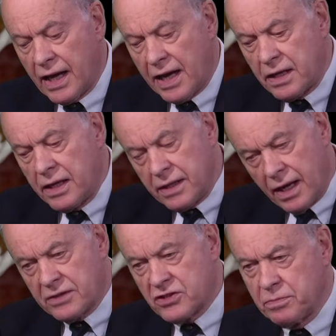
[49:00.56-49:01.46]
It ha it
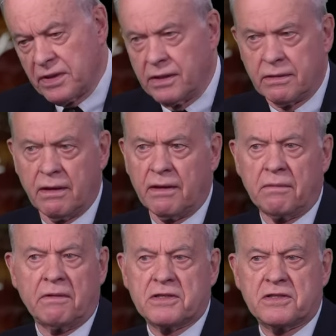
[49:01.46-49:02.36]
has to be
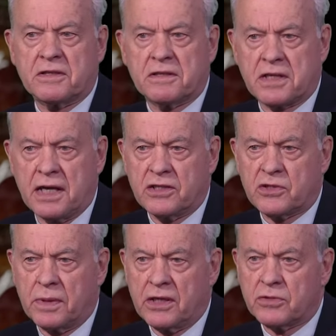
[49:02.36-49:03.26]
listed as hate
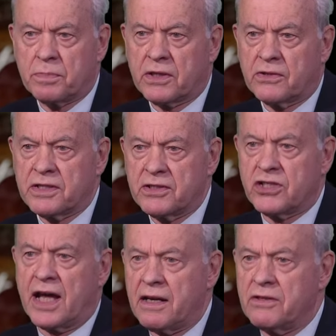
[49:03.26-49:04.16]
speech because it
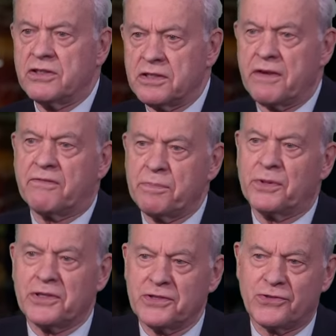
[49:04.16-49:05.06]
challenges
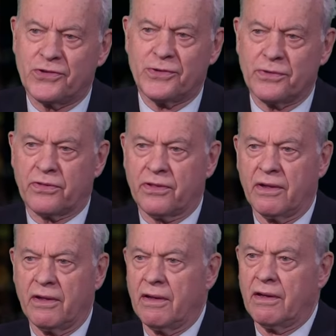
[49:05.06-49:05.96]
everybody's truth.
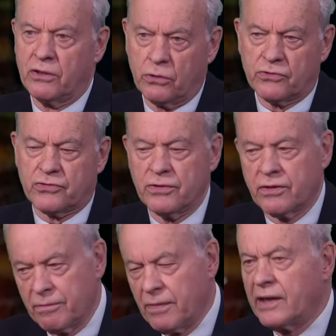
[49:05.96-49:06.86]
Yeah. Your
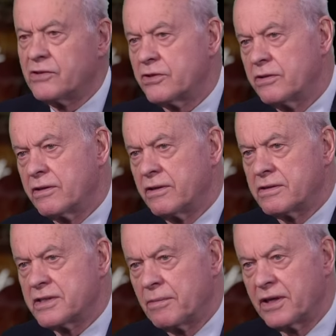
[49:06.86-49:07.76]
truth and my truth and
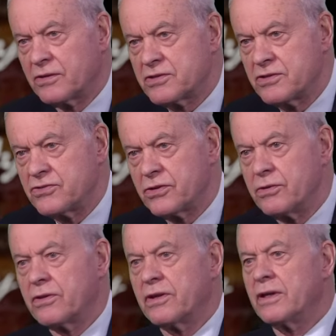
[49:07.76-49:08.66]
somebody yeah. else's
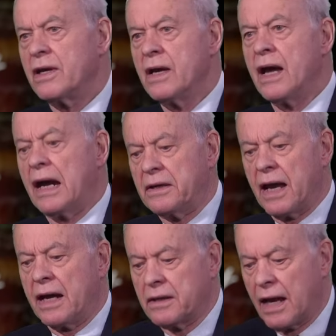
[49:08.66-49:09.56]
truth, yeah. and, and
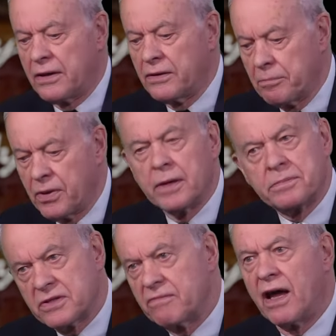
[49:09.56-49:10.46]
and and the
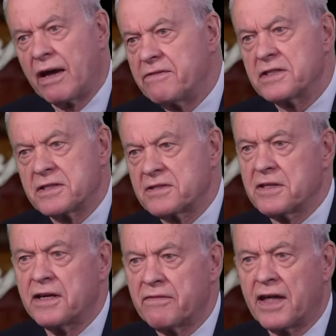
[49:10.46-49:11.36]
purpose of life is to
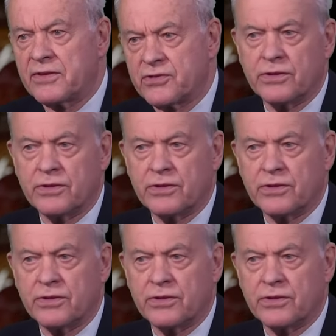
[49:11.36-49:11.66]
serve that